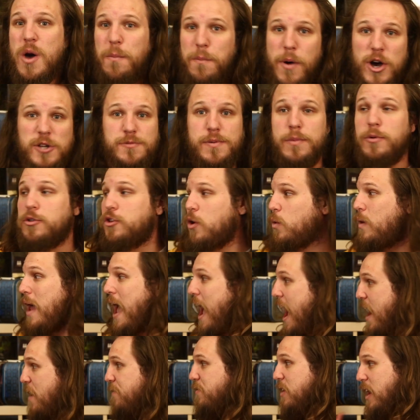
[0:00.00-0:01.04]
Most people don't
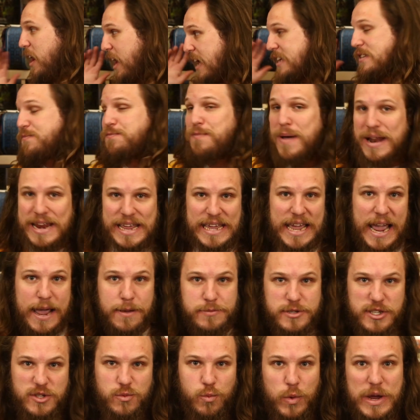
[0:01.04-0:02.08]
have as many
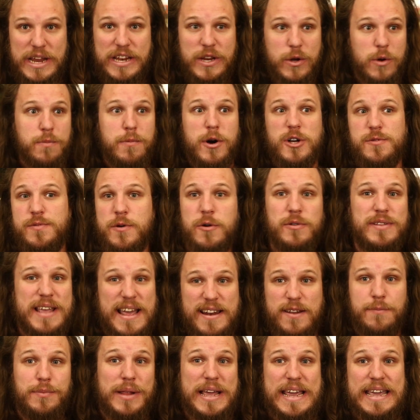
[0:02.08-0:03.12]
games as we do. Most people
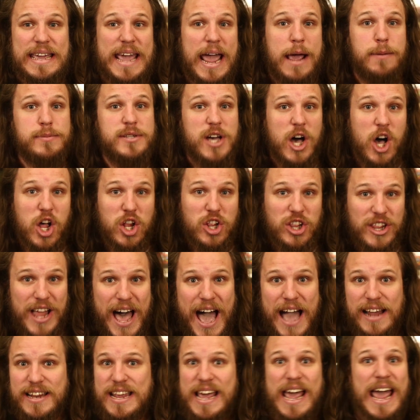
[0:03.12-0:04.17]
tend to play games a
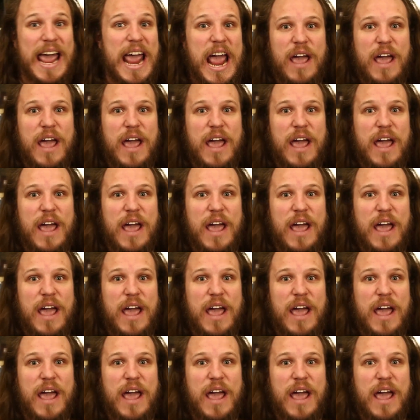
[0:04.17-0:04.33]
lot.